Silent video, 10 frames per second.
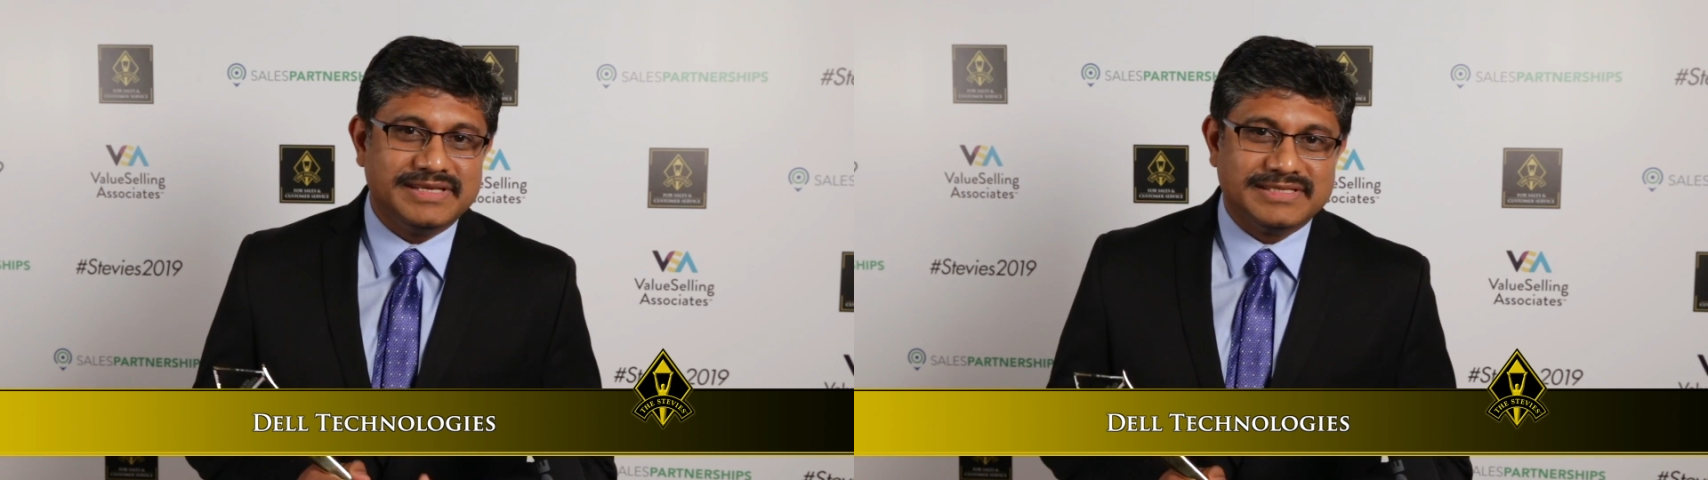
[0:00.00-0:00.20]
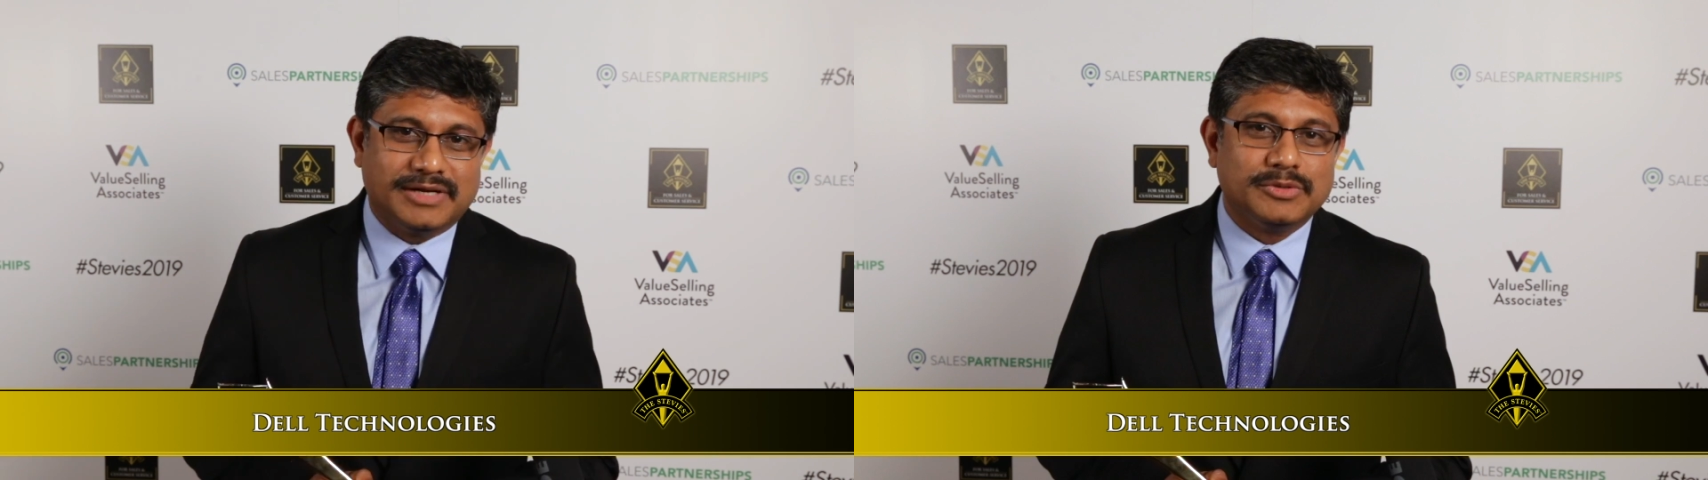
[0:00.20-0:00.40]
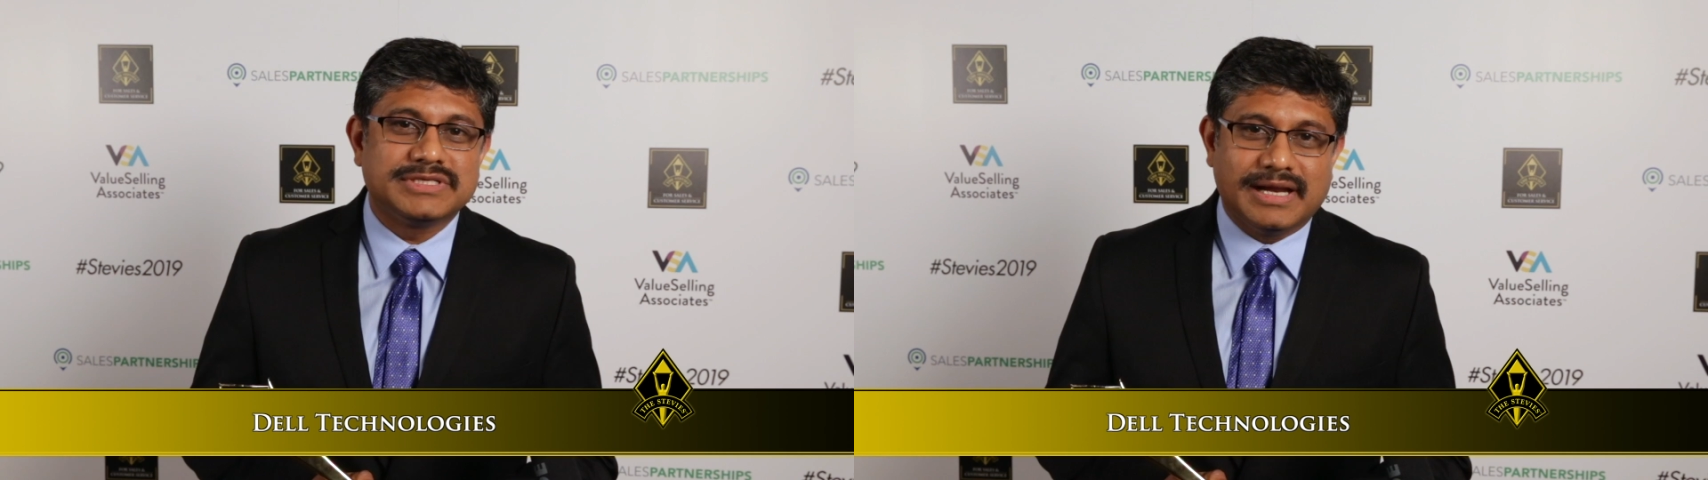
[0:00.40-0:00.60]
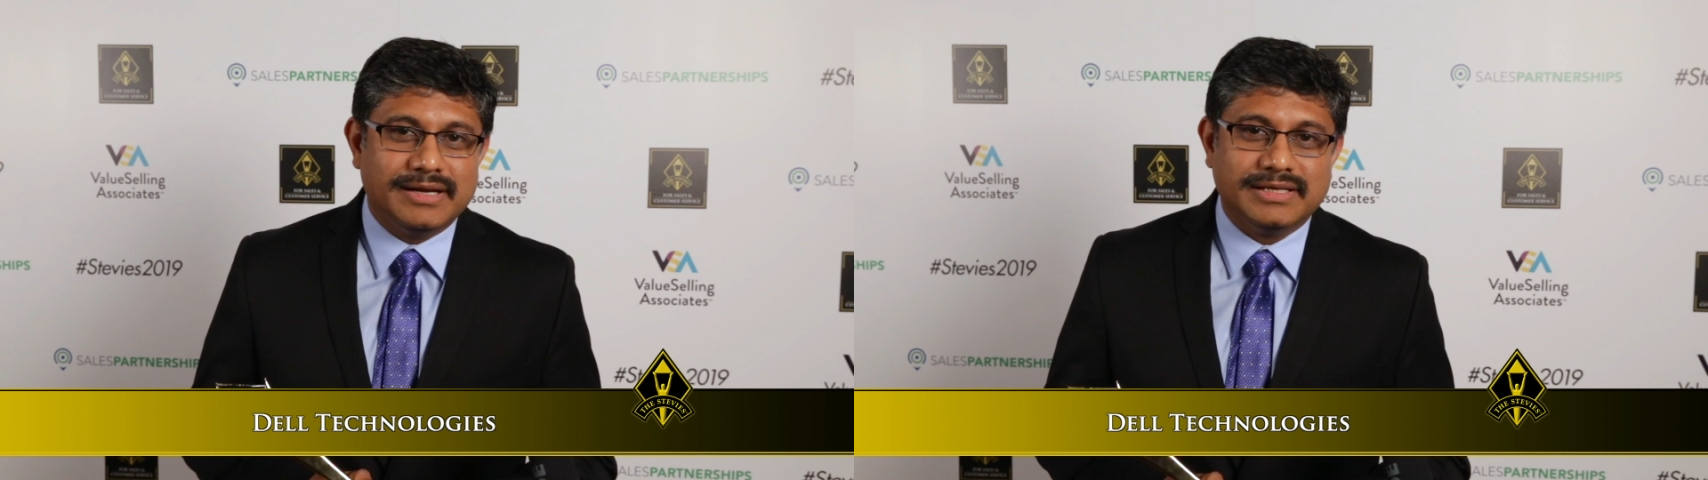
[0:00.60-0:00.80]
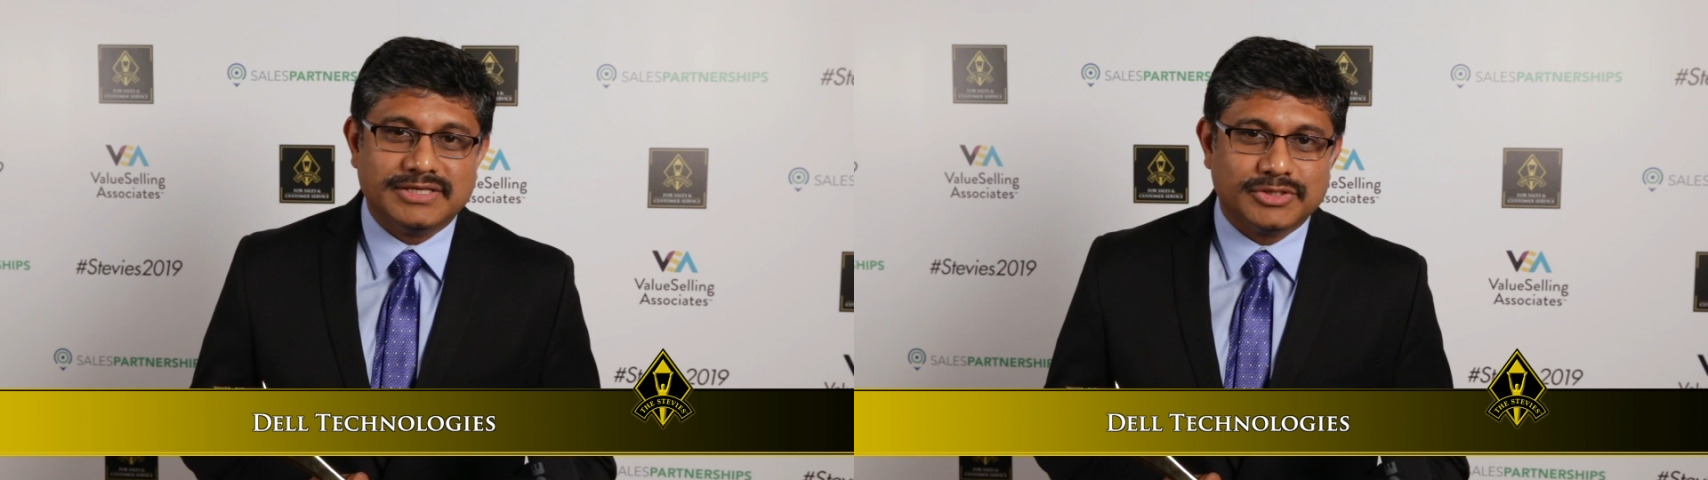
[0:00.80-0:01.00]
is
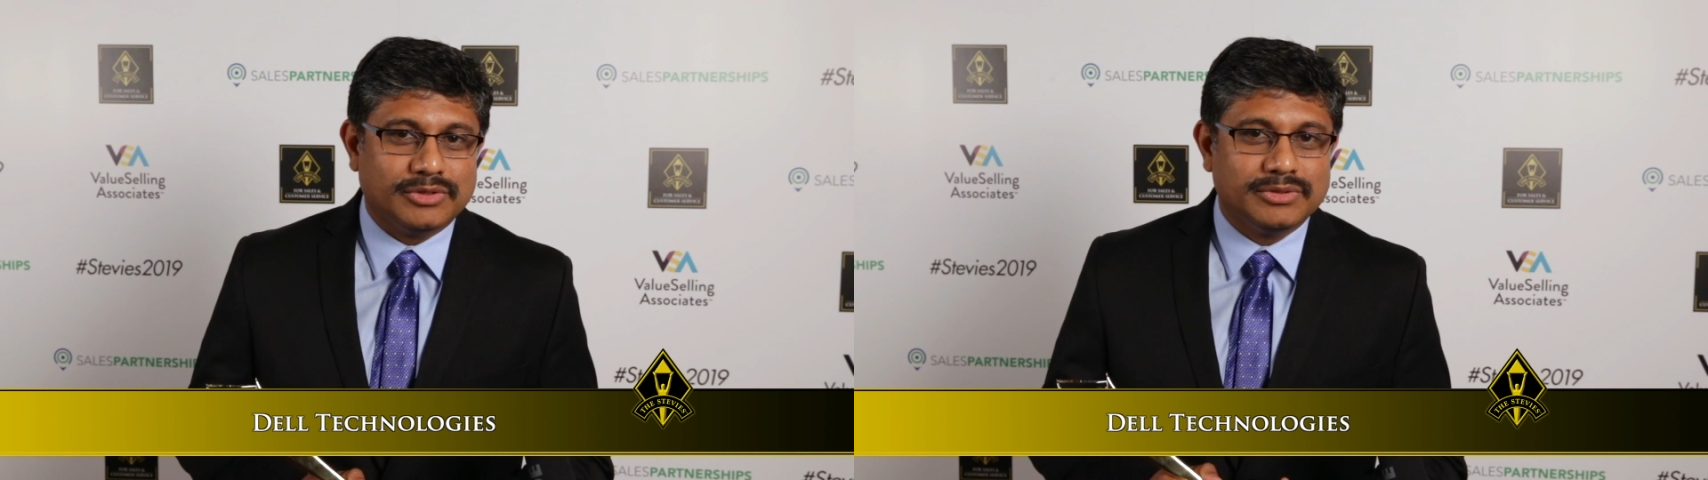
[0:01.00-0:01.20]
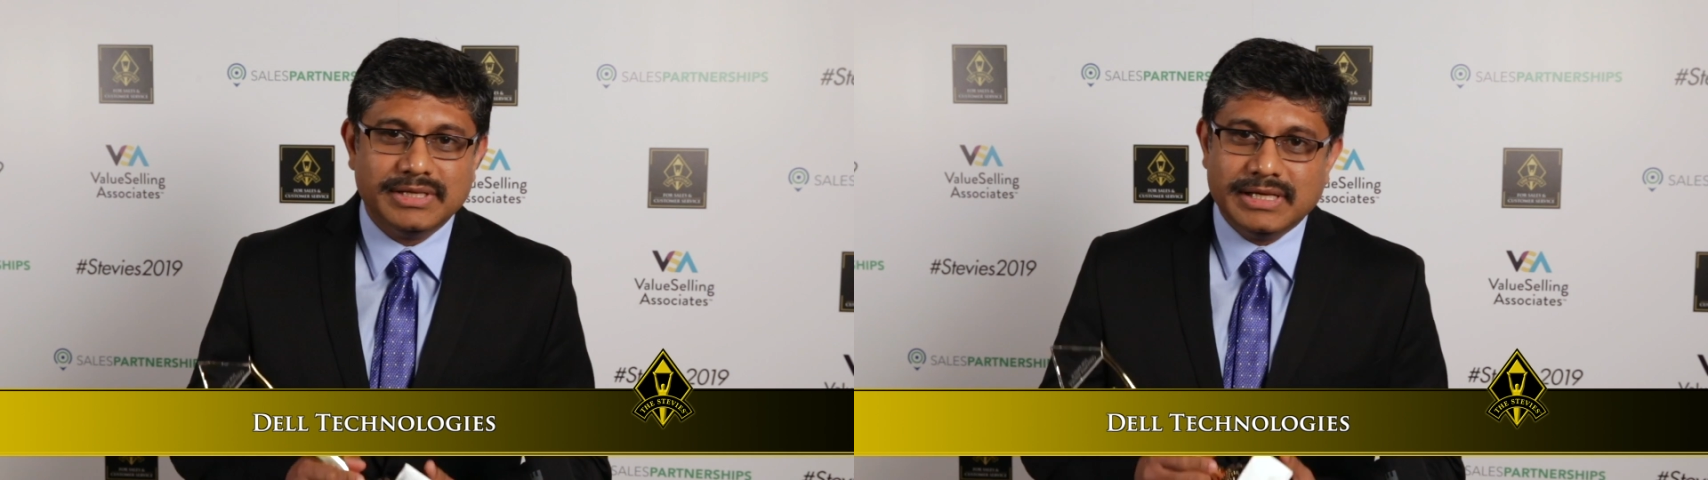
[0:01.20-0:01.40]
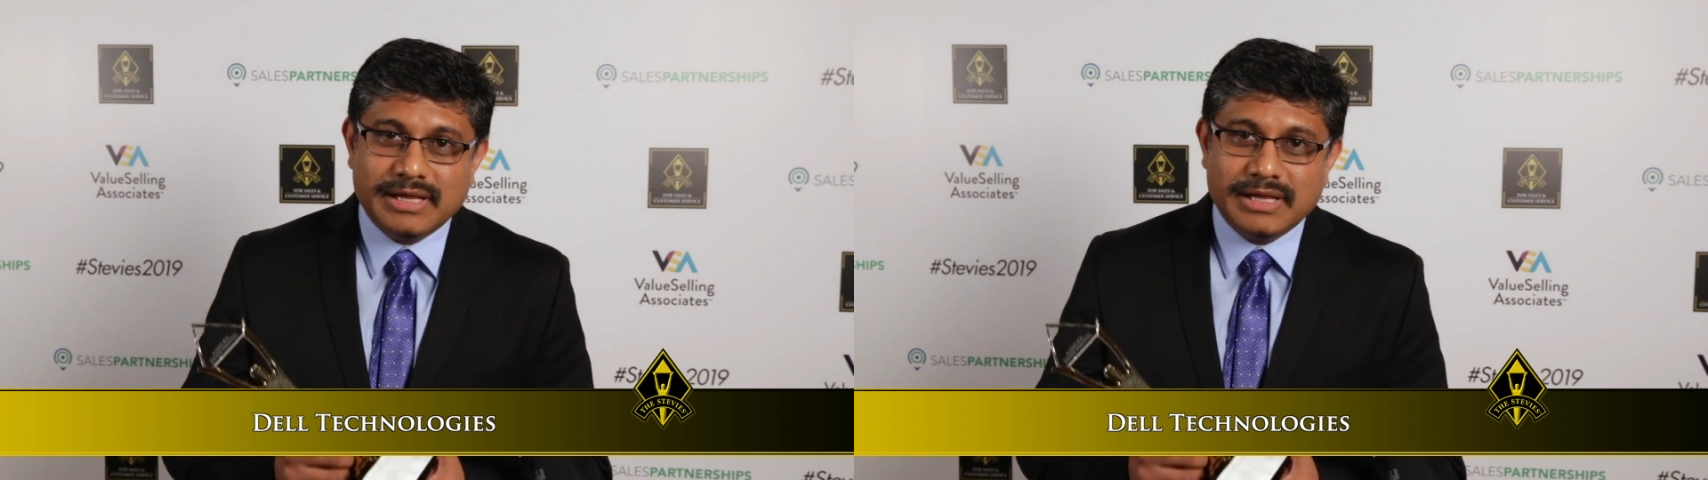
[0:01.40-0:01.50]
outstanding. So